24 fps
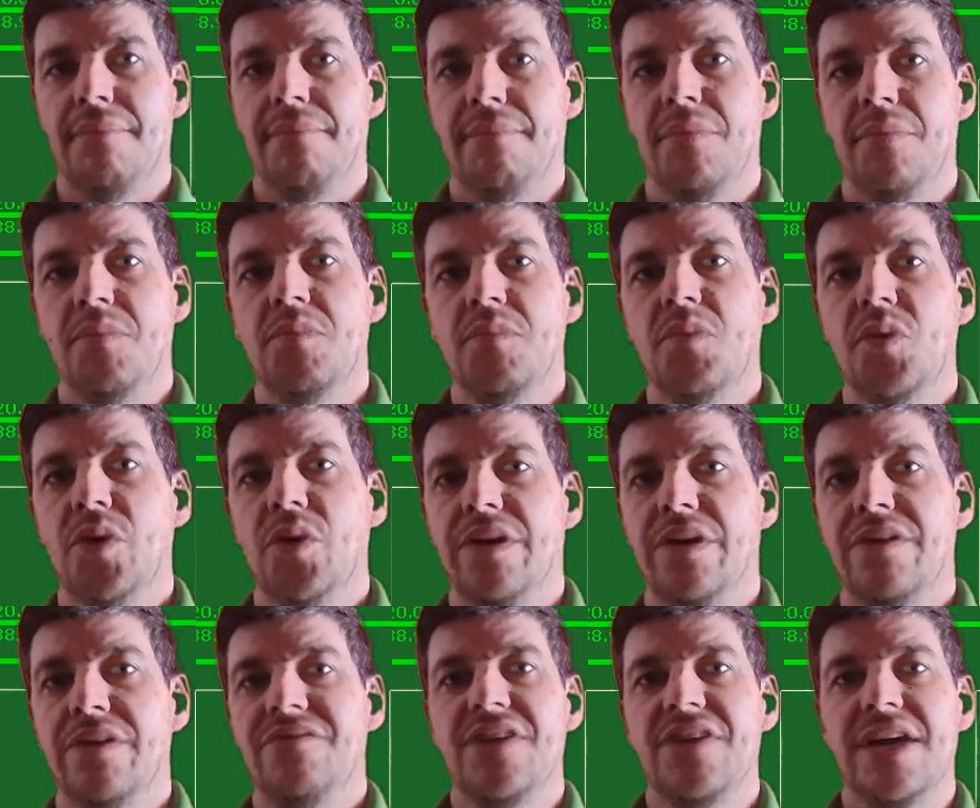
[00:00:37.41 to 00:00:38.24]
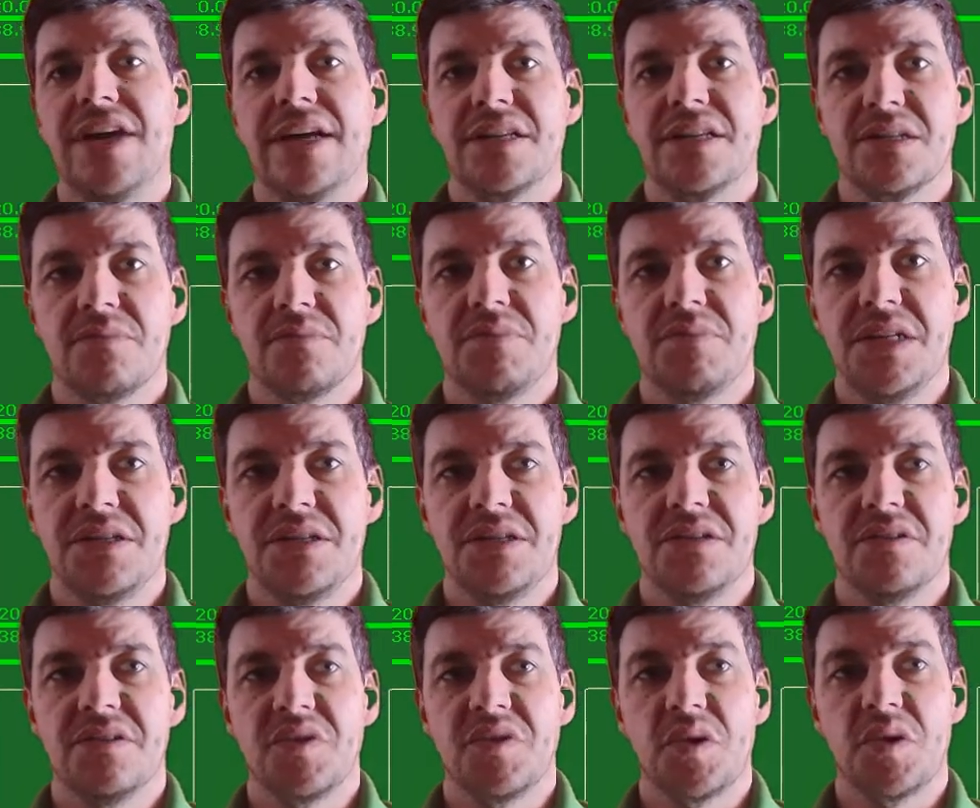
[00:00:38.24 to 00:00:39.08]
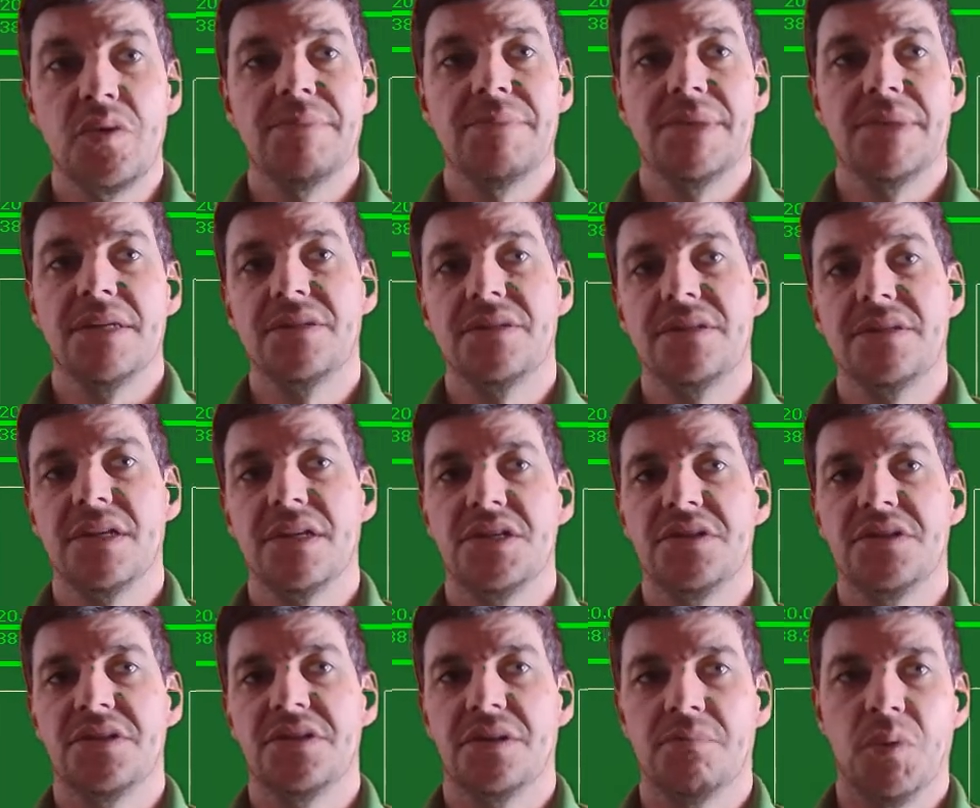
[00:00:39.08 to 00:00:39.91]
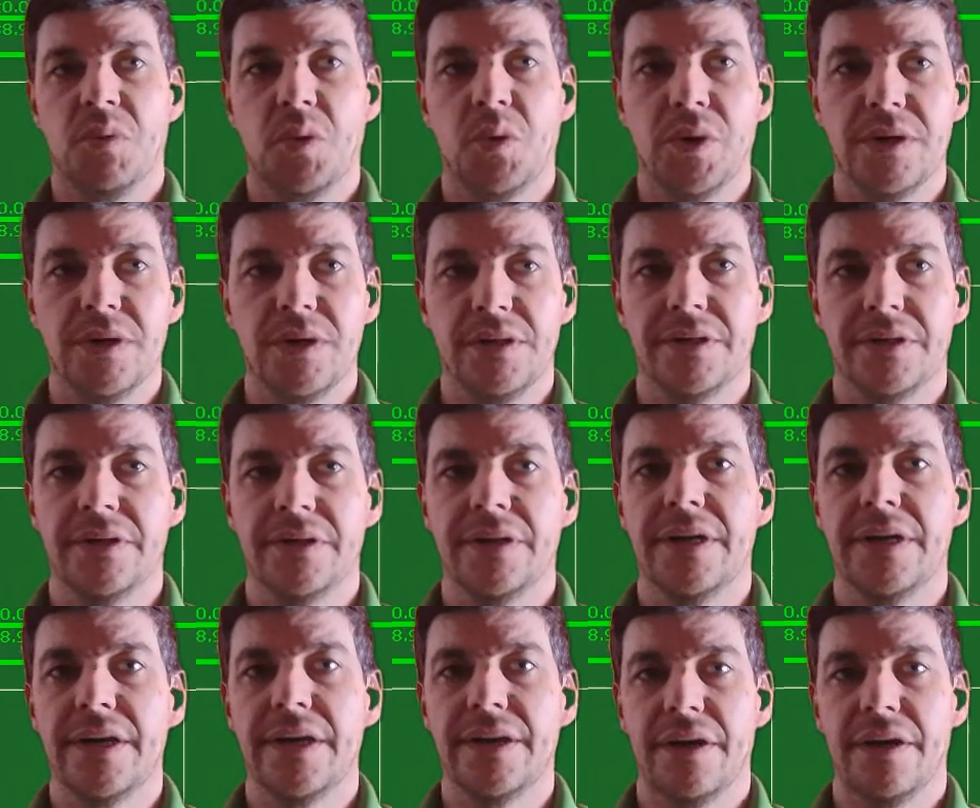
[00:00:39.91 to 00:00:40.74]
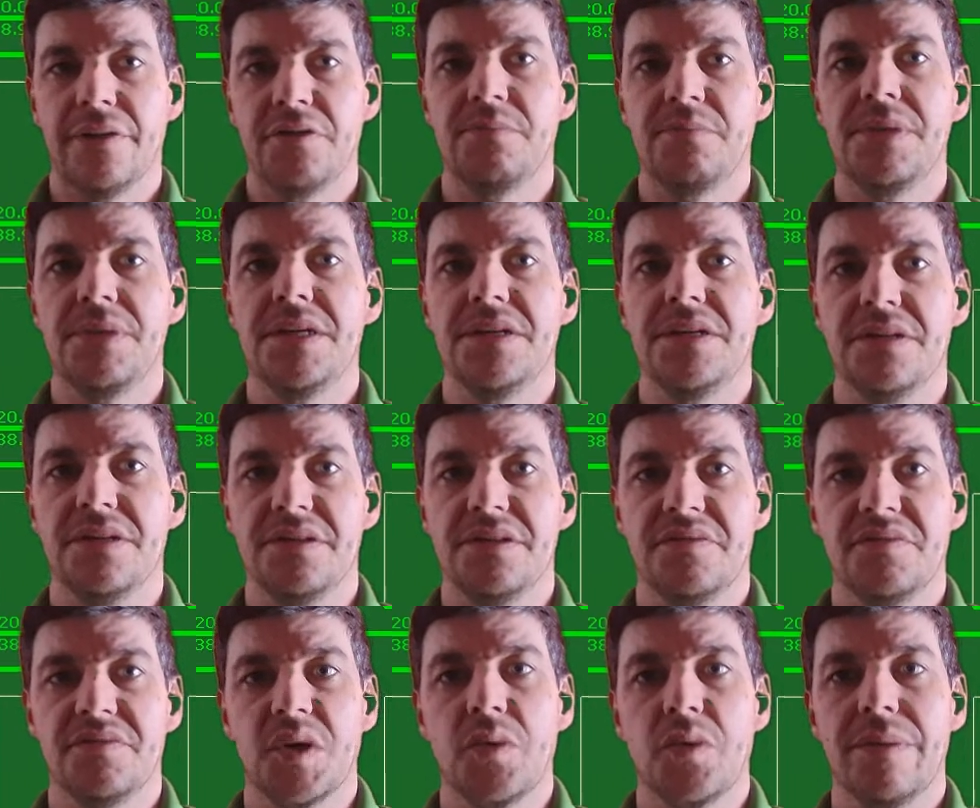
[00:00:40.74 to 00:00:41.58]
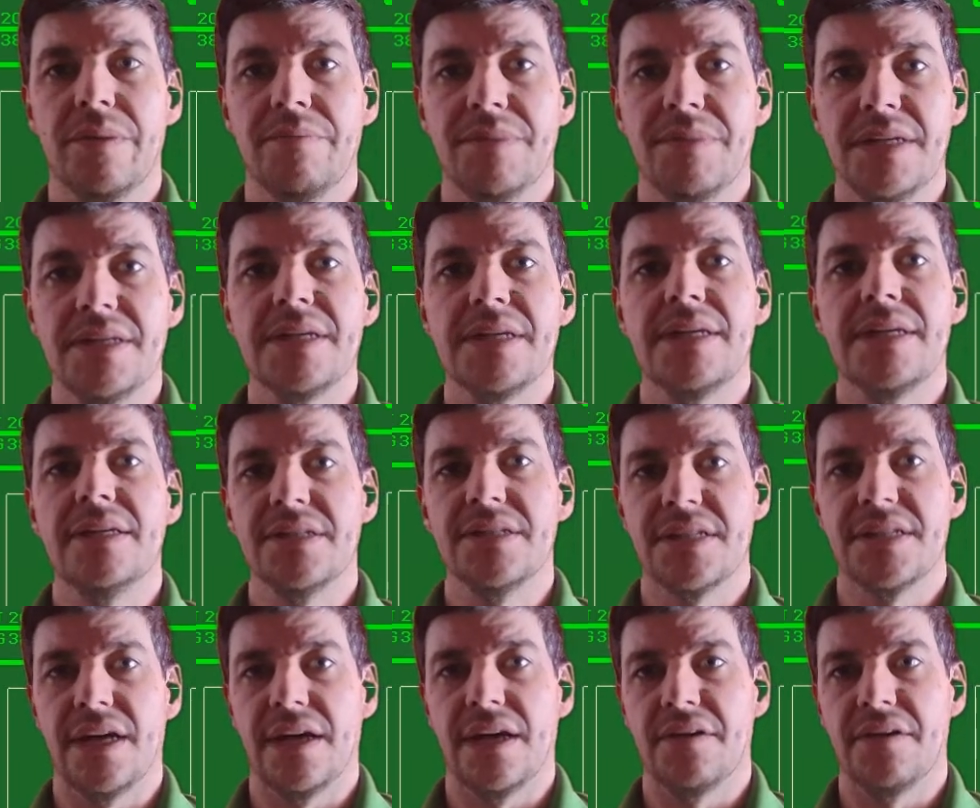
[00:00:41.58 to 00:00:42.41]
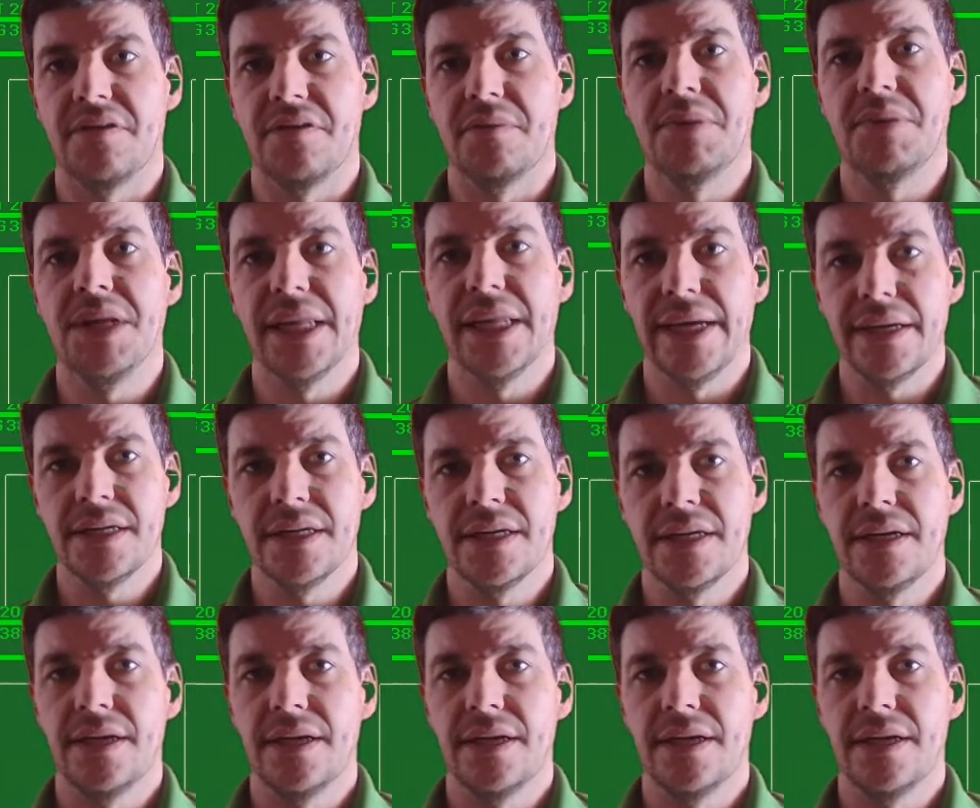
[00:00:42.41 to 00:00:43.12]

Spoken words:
more advanced pieces of equipment, such as our boiler and other pieces of equipment inside of the plant.